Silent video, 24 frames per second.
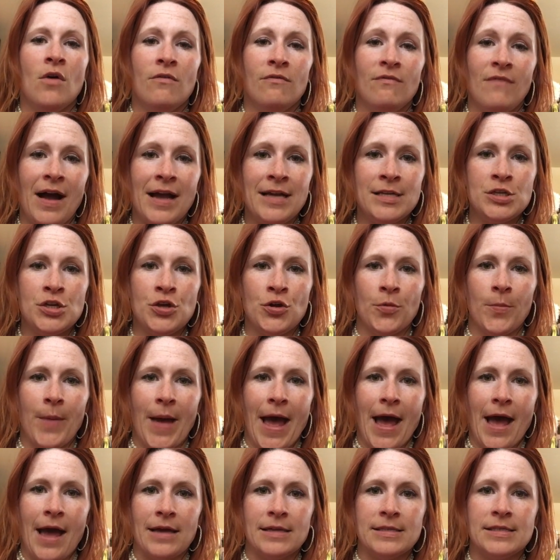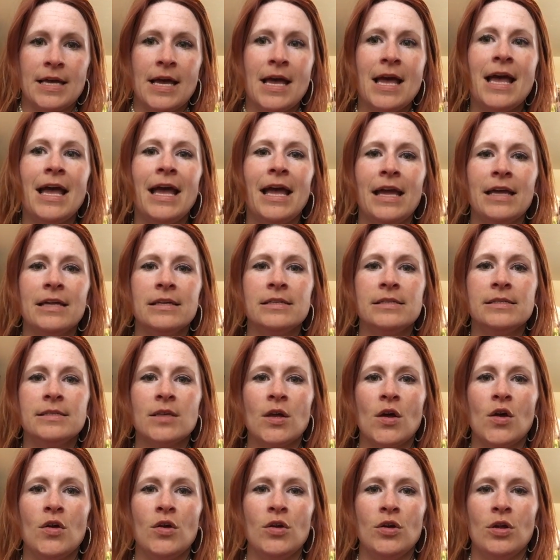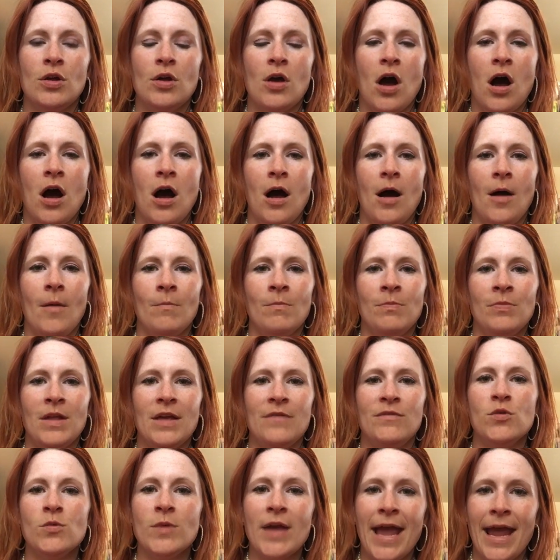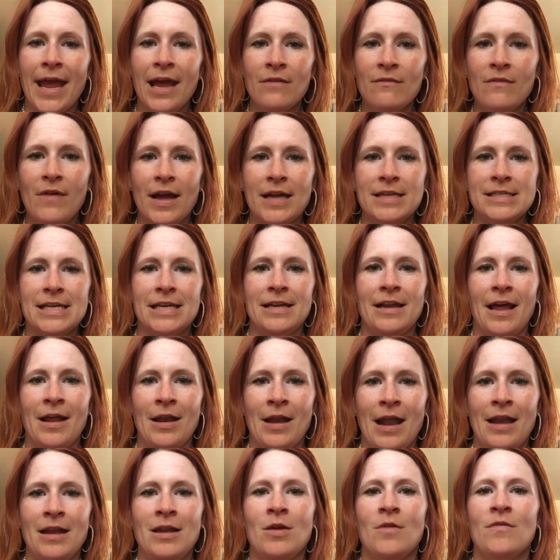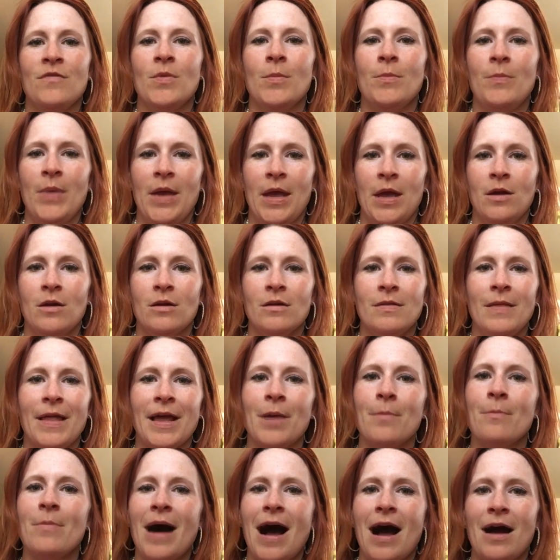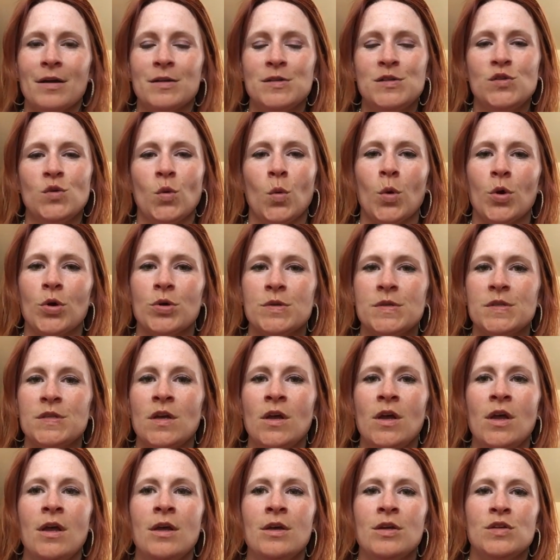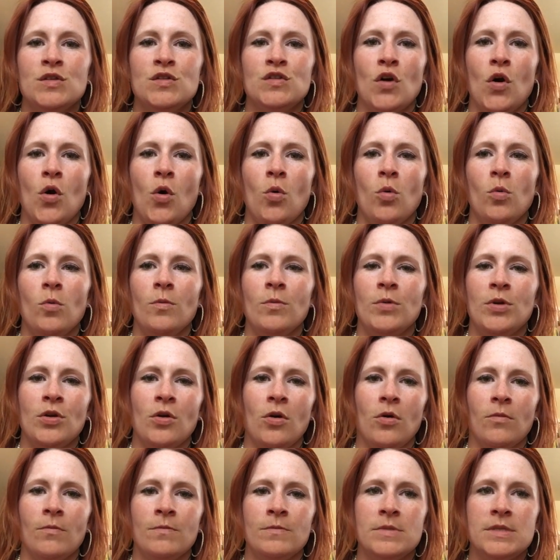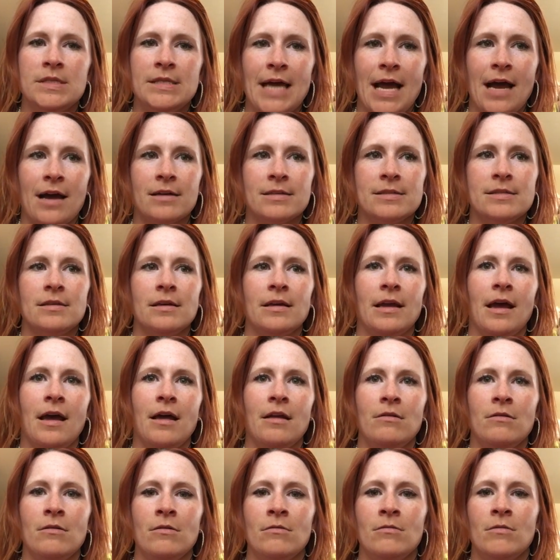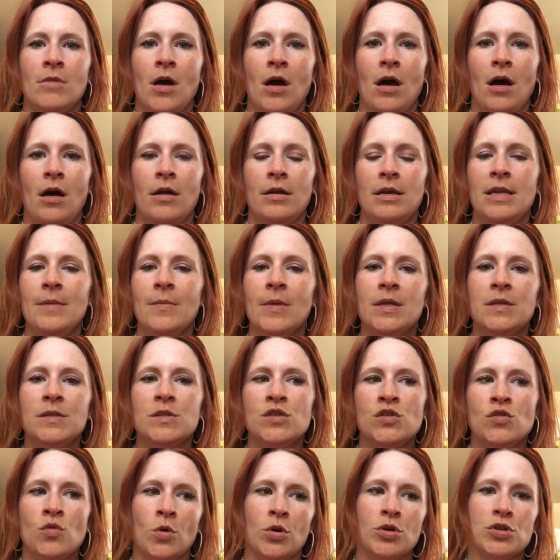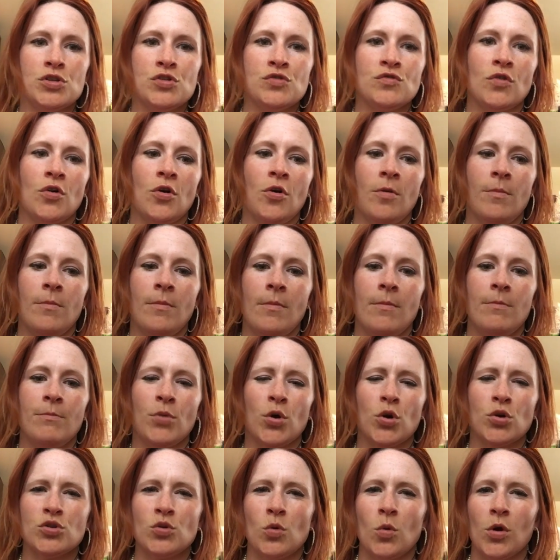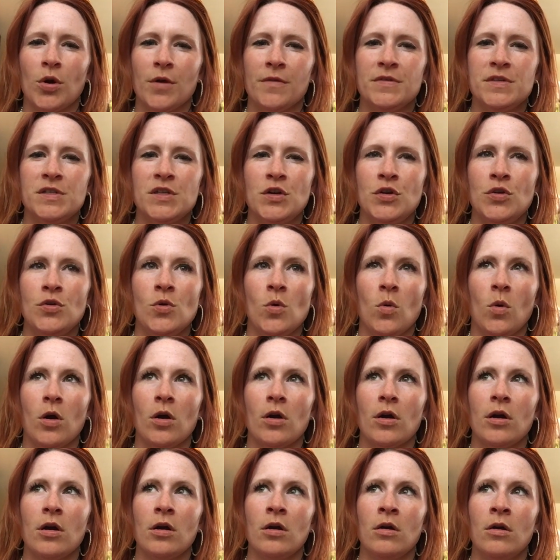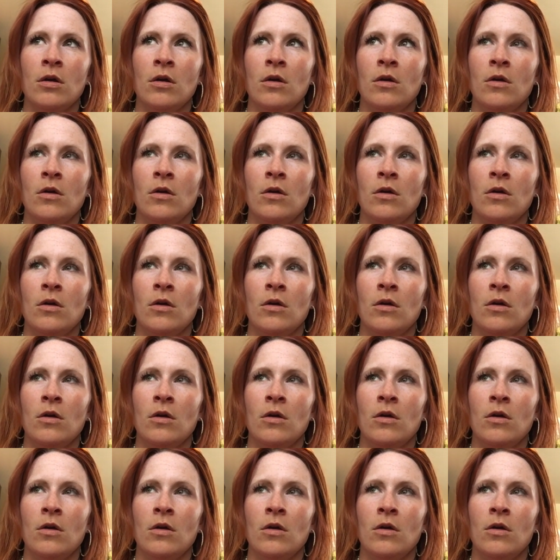finding your bags, is if you can't find it in any of the big like box stores, so Saks again, Neiman's, Nordstrom, Bergdorf's in New York,